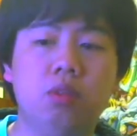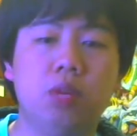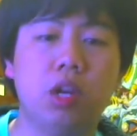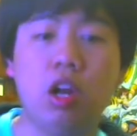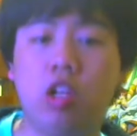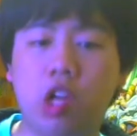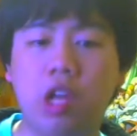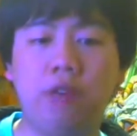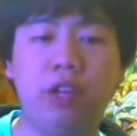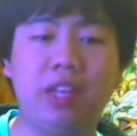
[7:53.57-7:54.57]
But all in
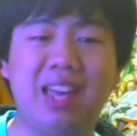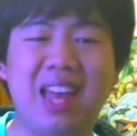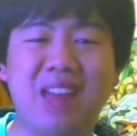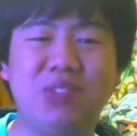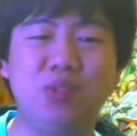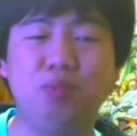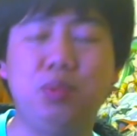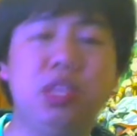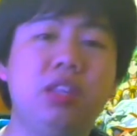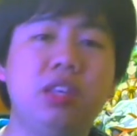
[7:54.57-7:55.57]
all, I feel like I had to
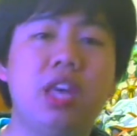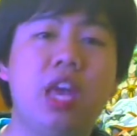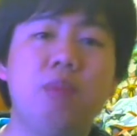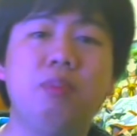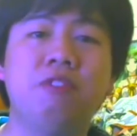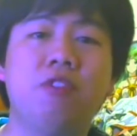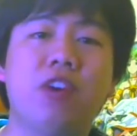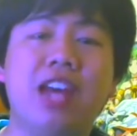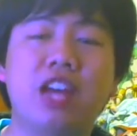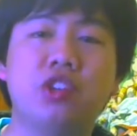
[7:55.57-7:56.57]
beat the game
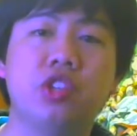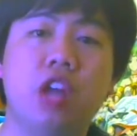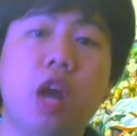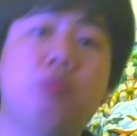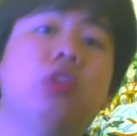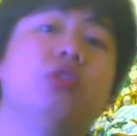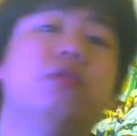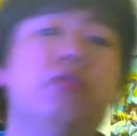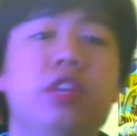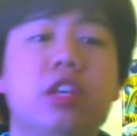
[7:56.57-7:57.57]
before I actually upload
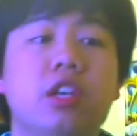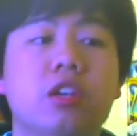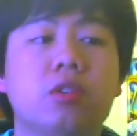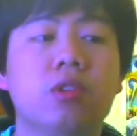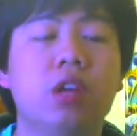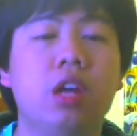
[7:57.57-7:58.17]
the video.